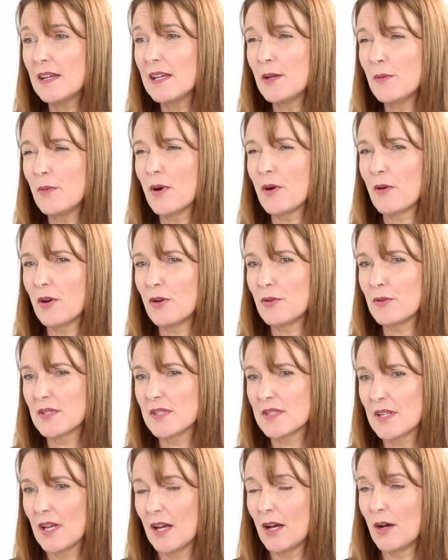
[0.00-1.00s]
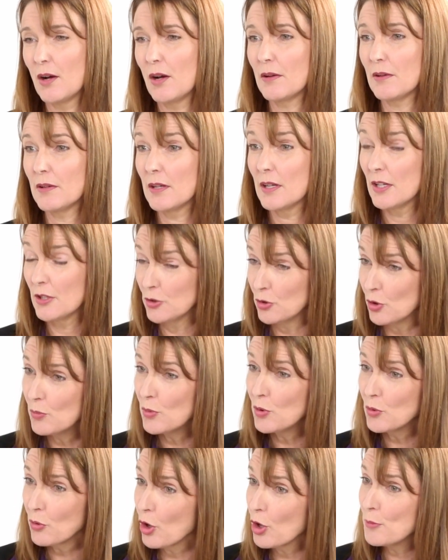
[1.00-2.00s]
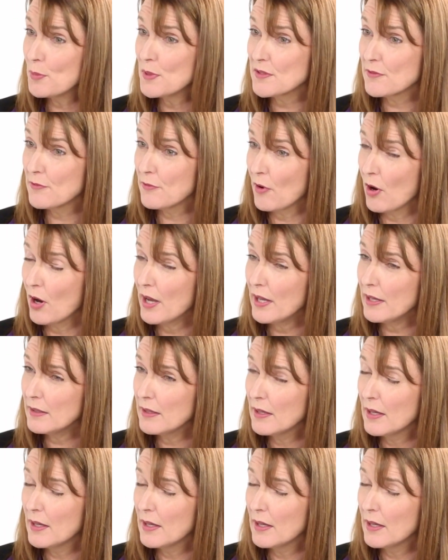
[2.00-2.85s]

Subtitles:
Anywhere else, a normal robe is fine.